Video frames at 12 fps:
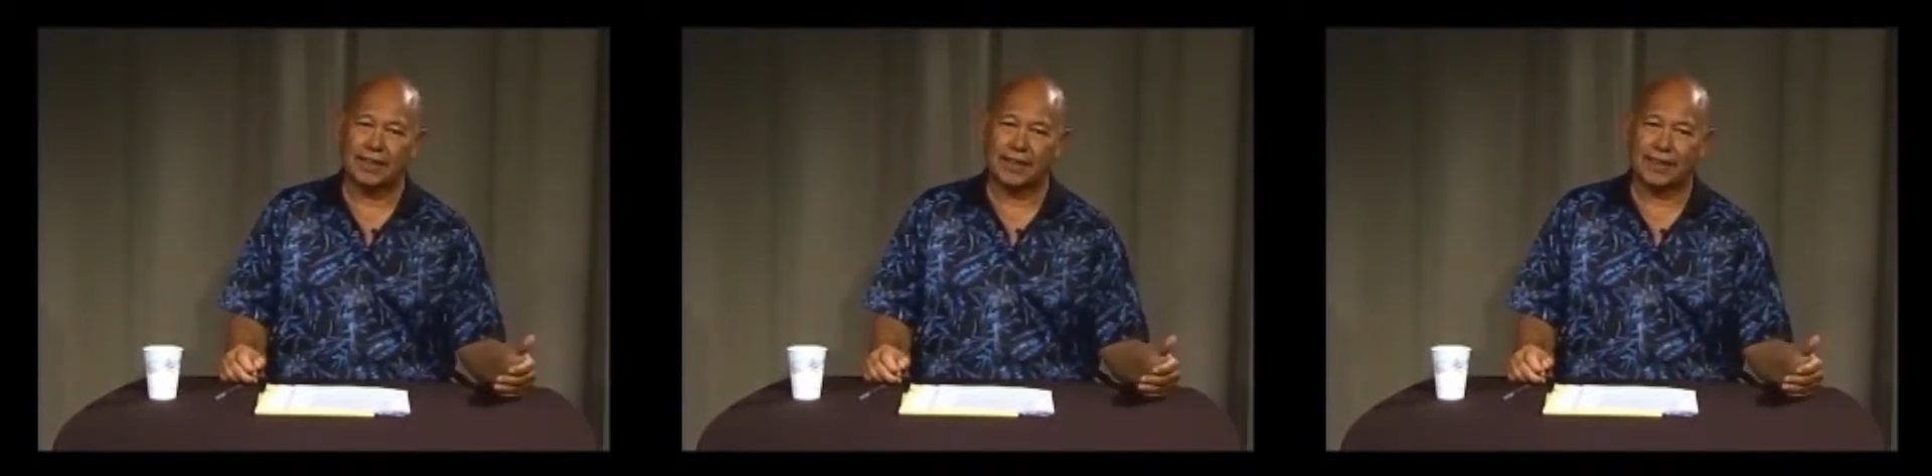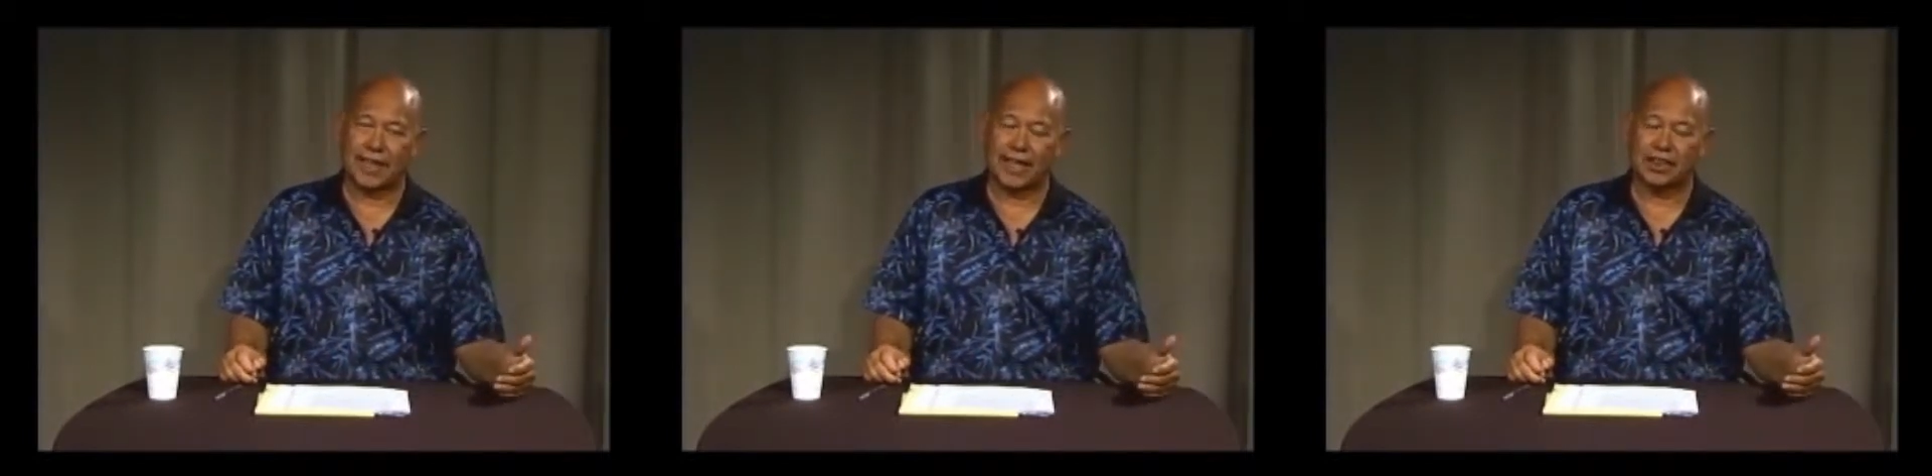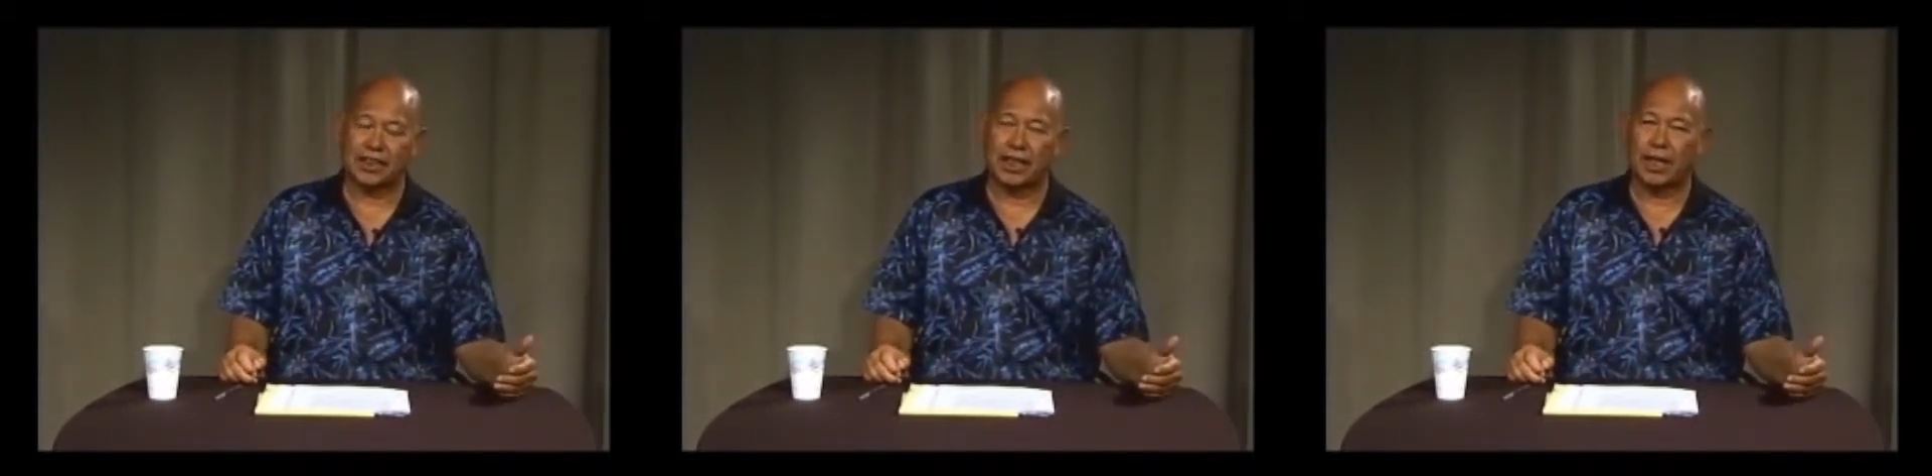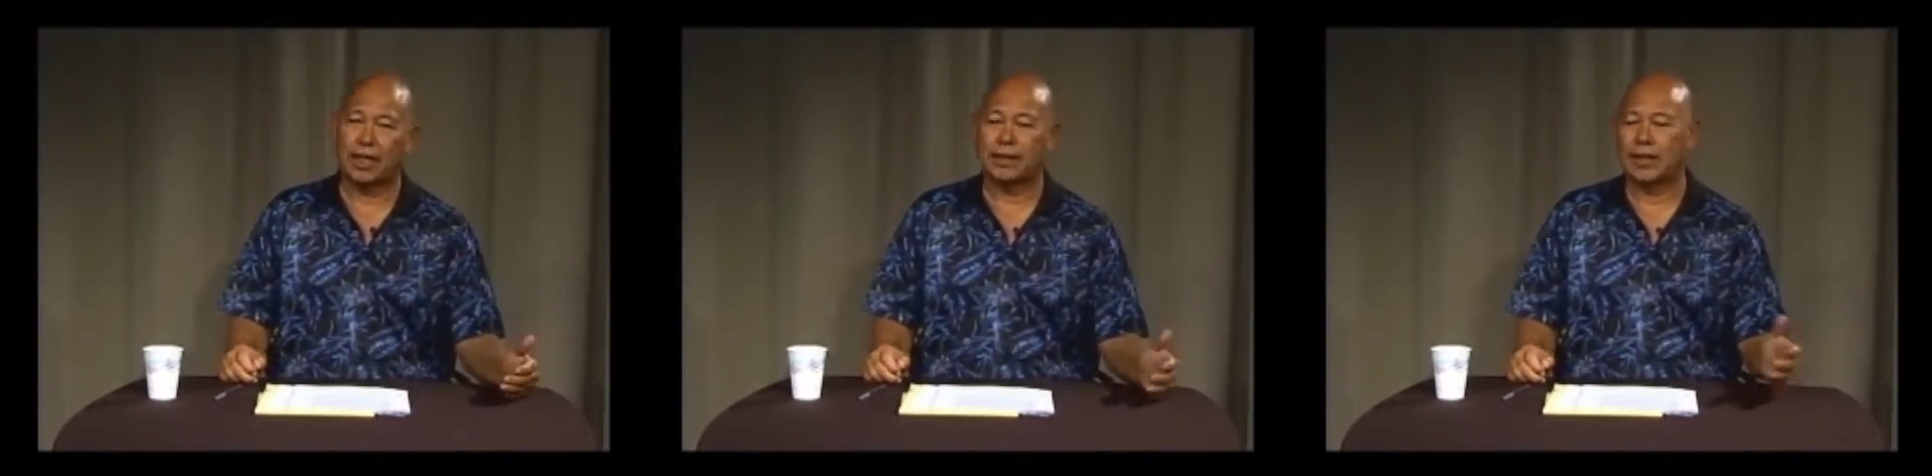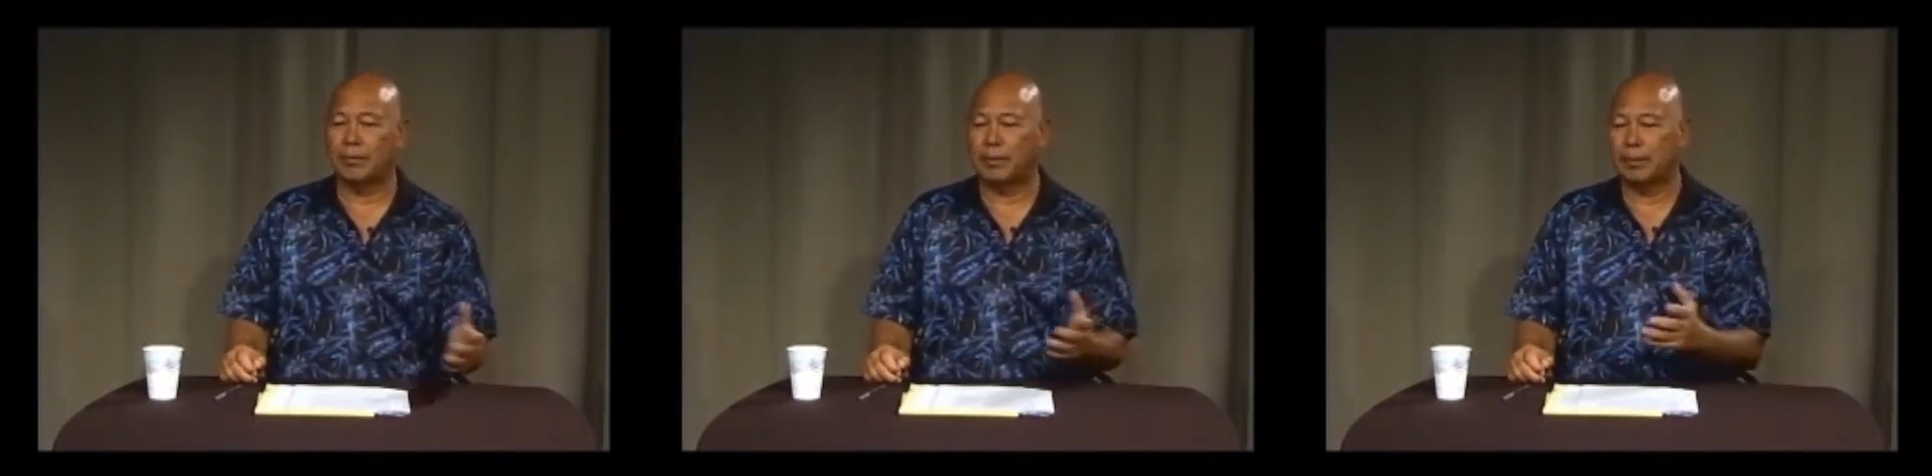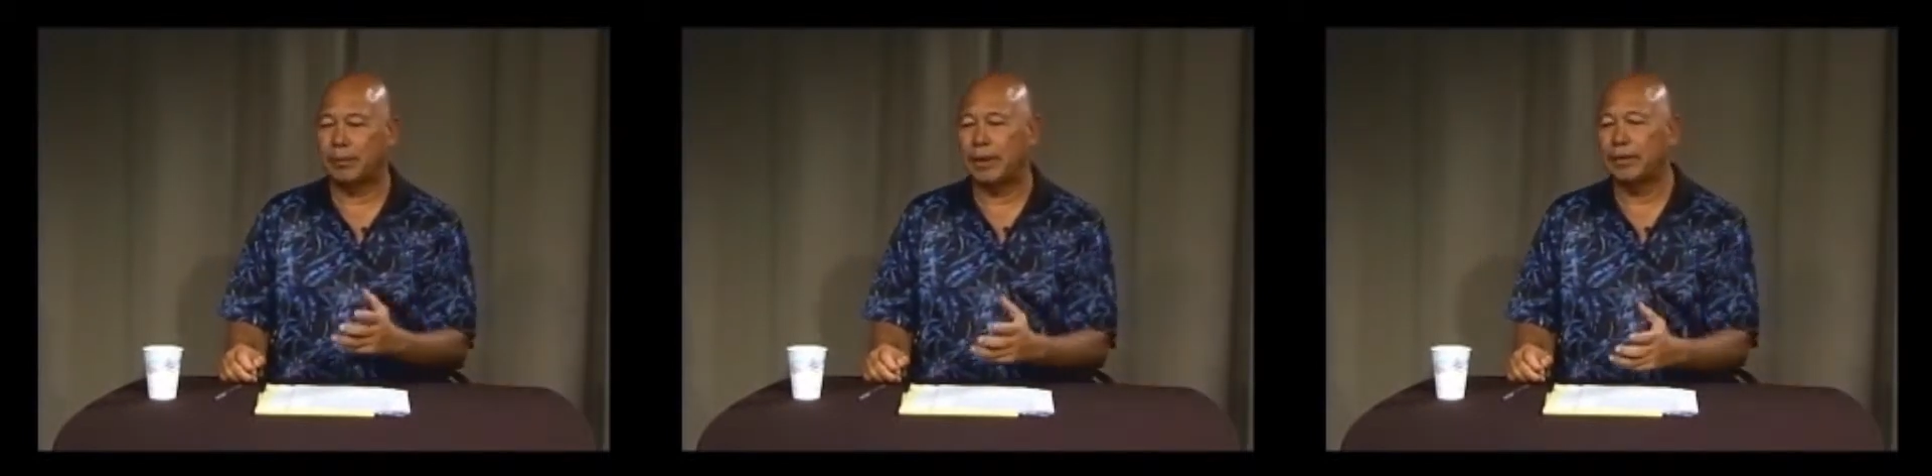nationality, but
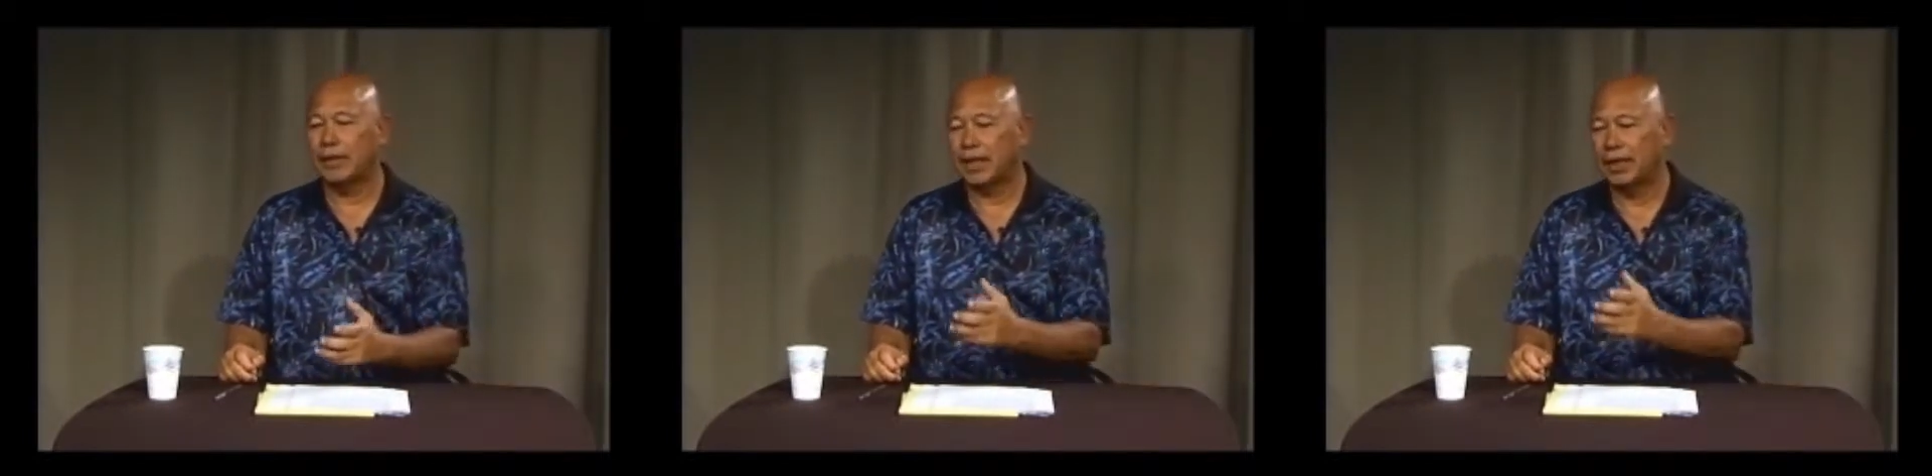merely